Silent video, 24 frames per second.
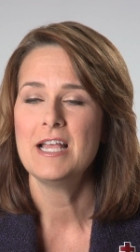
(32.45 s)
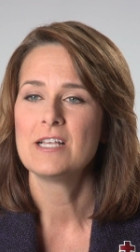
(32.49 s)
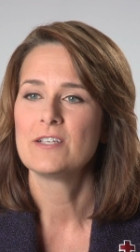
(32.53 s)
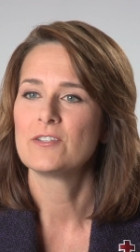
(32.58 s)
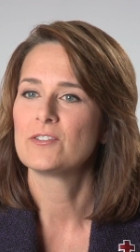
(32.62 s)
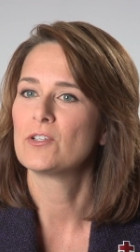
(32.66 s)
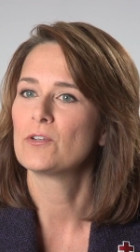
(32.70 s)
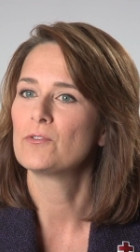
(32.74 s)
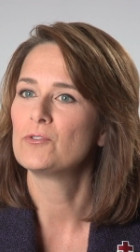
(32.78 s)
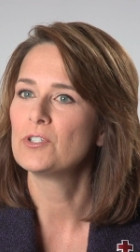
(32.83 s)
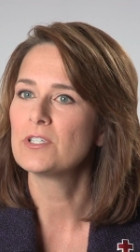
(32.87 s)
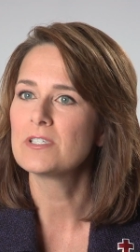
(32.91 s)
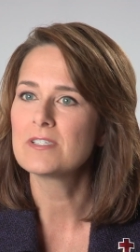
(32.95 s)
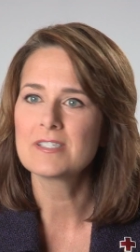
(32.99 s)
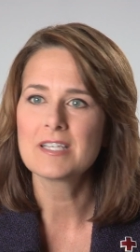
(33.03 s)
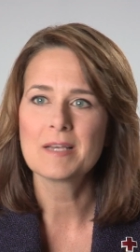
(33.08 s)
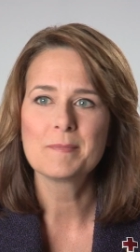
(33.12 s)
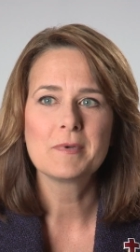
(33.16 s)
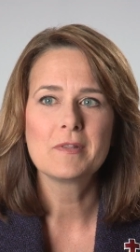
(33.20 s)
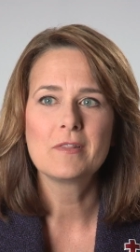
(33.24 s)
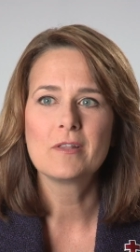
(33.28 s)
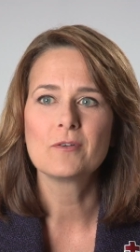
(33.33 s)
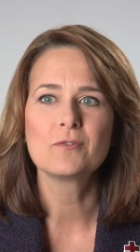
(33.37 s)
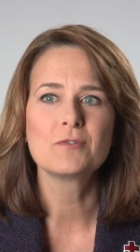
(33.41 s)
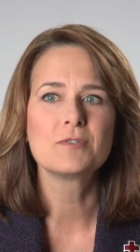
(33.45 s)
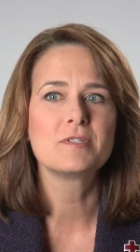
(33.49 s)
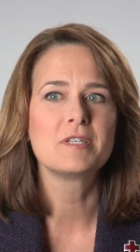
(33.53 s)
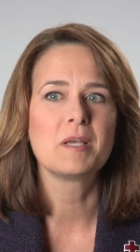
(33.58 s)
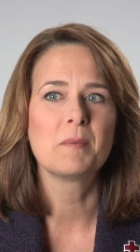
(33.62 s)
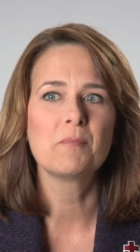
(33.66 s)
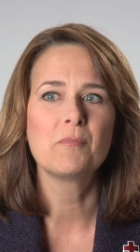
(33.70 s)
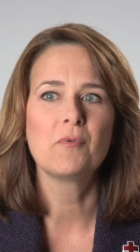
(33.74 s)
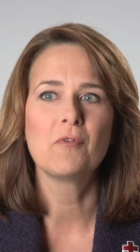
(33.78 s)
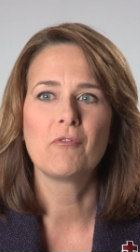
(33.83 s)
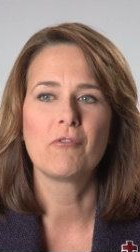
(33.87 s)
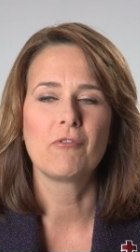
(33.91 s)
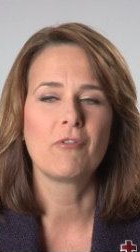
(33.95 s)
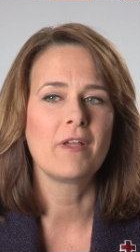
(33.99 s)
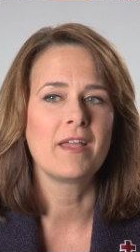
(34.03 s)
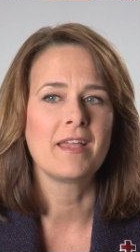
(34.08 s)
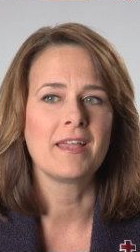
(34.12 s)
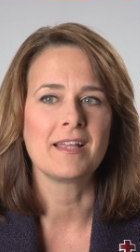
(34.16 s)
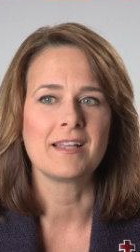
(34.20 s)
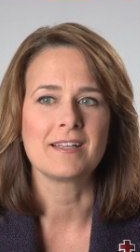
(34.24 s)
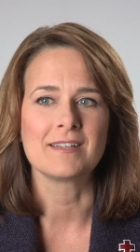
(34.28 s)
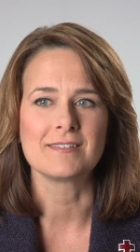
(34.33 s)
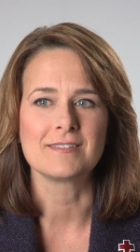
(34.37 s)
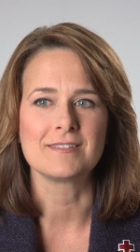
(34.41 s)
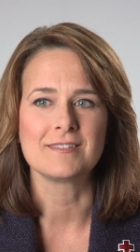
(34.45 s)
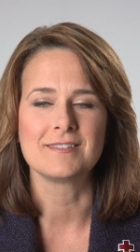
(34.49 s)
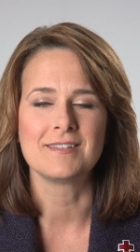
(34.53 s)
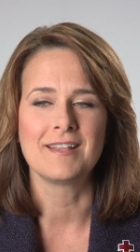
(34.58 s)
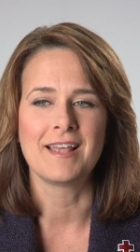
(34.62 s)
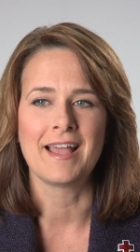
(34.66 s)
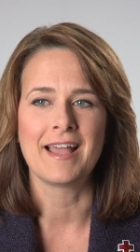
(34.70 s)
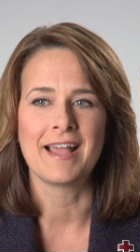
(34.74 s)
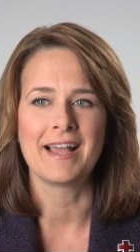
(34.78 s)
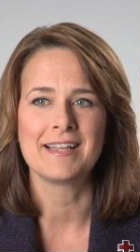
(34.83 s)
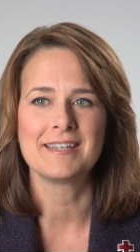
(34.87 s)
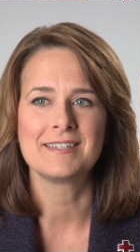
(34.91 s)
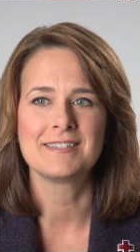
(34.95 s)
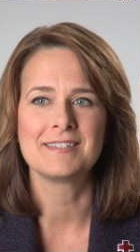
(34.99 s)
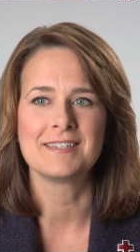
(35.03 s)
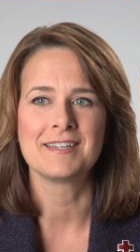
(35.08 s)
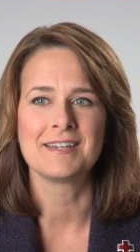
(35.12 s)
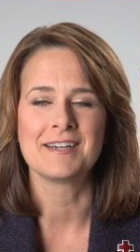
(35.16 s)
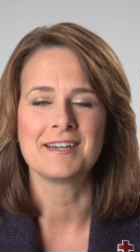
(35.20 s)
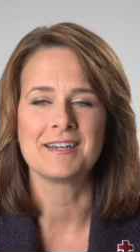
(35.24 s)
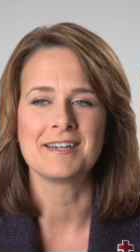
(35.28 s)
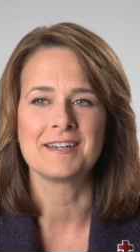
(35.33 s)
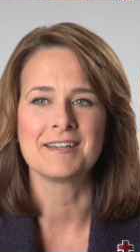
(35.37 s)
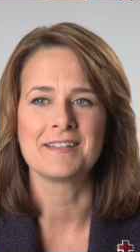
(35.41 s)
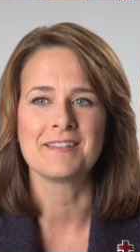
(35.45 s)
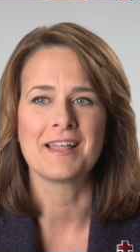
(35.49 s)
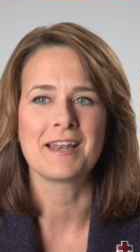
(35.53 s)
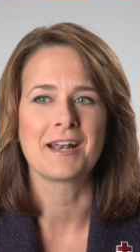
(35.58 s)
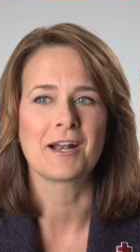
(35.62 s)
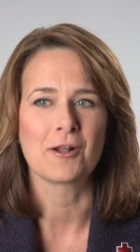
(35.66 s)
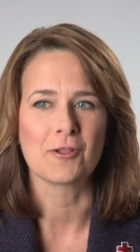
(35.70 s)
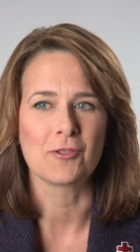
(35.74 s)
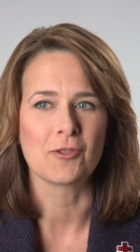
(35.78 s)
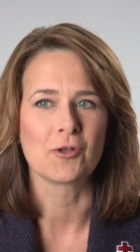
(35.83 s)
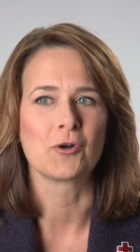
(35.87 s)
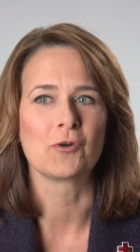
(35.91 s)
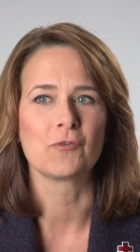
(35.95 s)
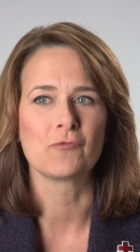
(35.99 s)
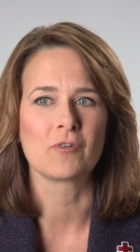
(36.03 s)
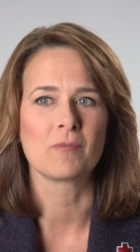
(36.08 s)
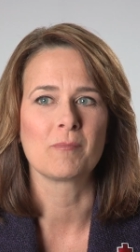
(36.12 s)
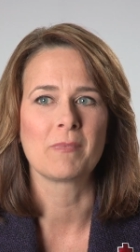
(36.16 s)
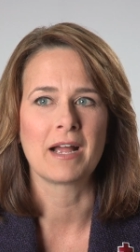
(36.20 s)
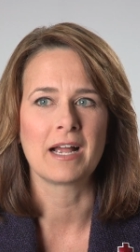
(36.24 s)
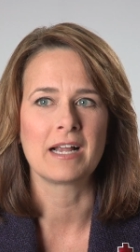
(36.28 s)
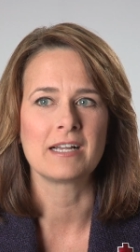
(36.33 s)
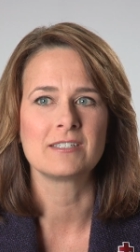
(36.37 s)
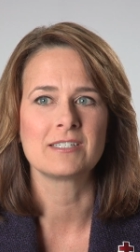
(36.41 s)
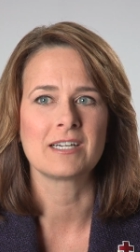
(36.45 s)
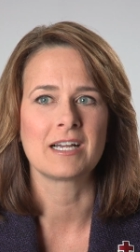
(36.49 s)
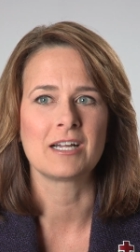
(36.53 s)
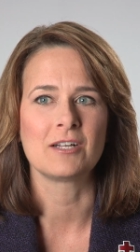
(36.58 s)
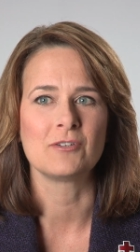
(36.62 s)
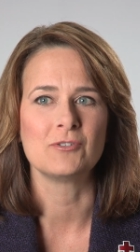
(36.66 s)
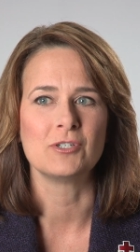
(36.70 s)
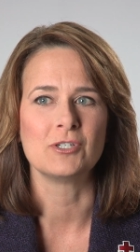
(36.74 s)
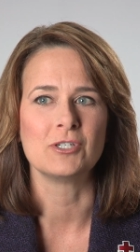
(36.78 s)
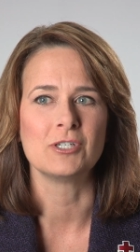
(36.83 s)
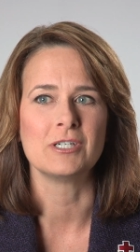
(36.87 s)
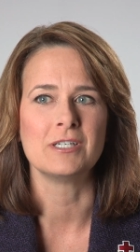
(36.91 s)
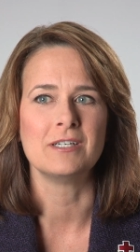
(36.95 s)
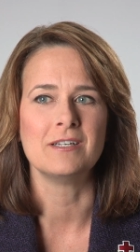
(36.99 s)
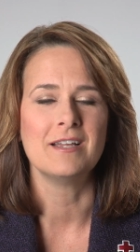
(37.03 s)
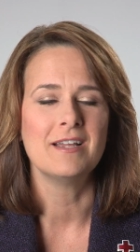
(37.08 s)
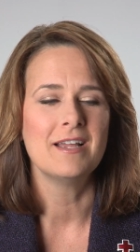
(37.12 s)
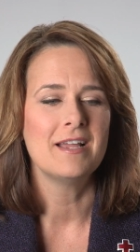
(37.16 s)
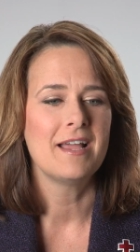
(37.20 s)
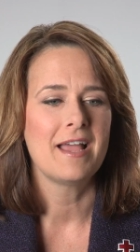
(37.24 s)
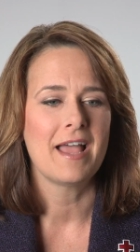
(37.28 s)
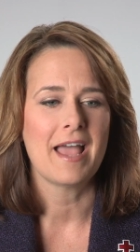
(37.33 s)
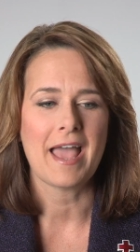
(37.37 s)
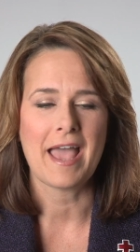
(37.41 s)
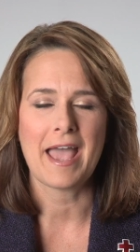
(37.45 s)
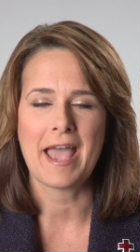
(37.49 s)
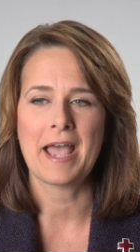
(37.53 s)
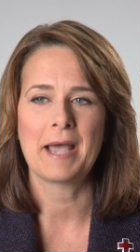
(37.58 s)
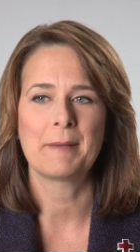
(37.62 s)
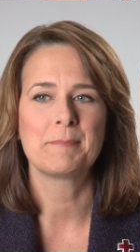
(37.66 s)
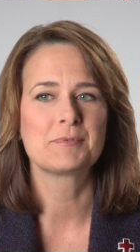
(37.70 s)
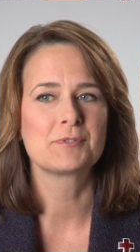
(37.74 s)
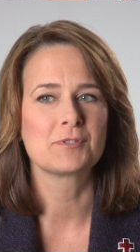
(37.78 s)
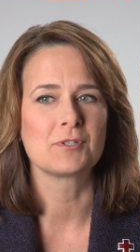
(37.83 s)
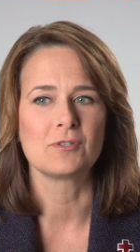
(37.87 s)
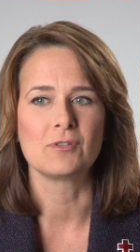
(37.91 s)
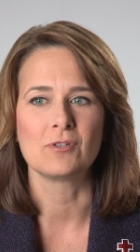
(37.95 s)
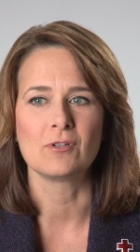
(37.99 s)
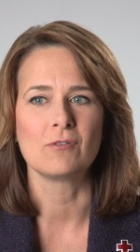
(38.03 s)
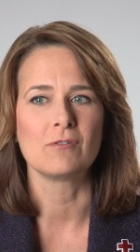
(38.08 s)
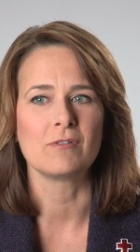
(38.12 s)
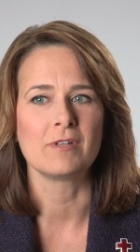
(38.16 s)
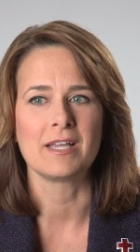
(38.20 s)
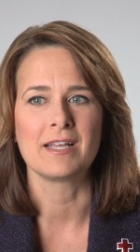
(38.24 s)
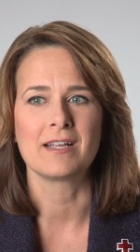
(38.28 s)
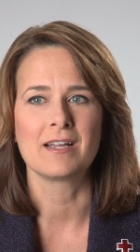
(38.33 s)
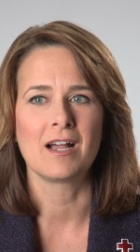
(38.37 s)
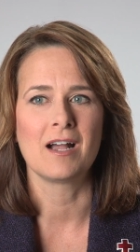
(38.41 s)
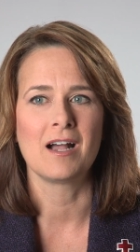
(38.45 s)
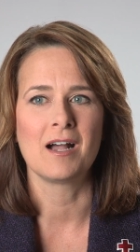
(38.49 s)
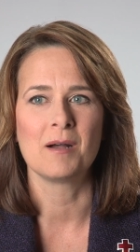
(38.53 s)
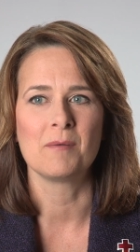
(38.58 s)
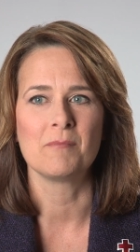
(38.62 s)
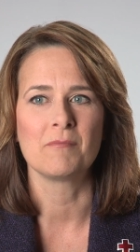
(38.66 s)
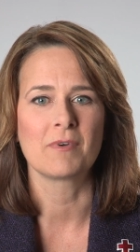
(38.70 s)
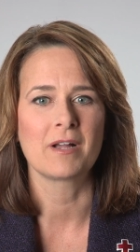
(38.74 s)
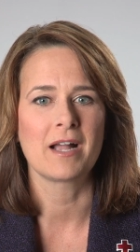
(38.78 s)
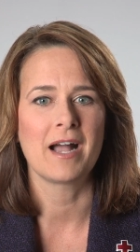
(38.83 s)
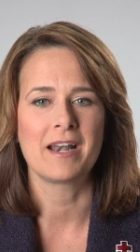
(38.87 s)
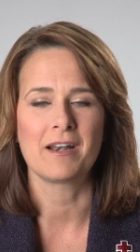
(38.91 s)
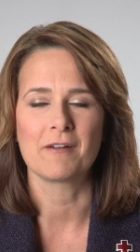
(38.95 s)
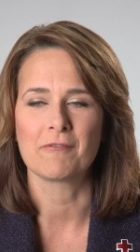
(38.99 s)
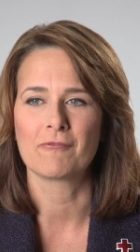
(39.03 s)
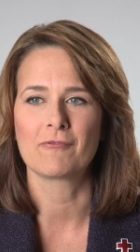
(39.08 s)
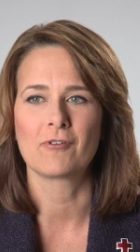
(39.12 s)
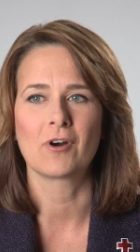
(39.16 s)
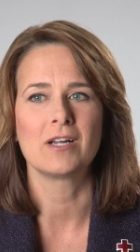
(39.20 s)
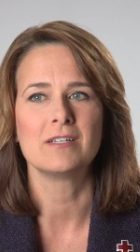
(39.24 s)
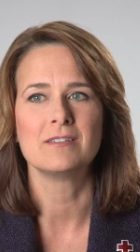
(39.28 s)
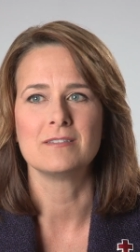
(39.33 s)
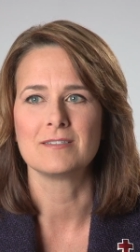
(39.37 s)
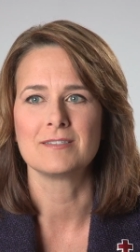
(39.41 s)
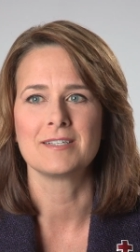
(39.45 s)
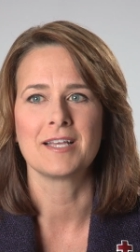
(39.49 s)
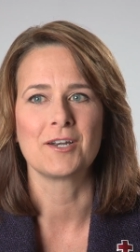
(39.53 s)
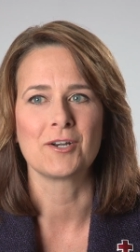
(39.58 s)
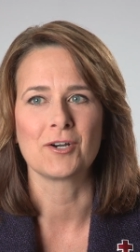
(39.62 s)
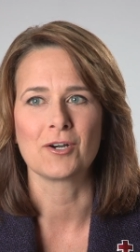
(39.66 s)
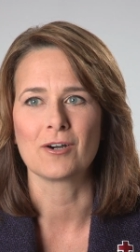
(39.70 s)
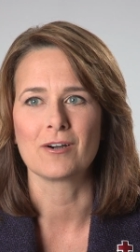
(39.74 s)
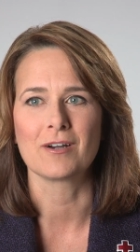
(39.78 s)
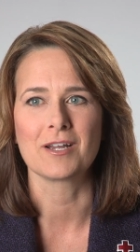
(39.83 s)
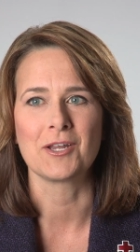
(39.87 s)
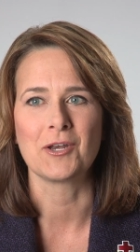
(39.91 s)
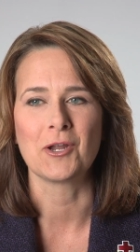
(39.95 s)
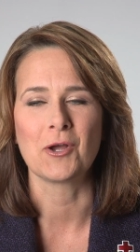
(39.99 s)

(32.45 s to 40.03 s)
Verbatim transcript: So just some of those simple things that uh, that I learned from my childhood absolutely come kind of front and center, you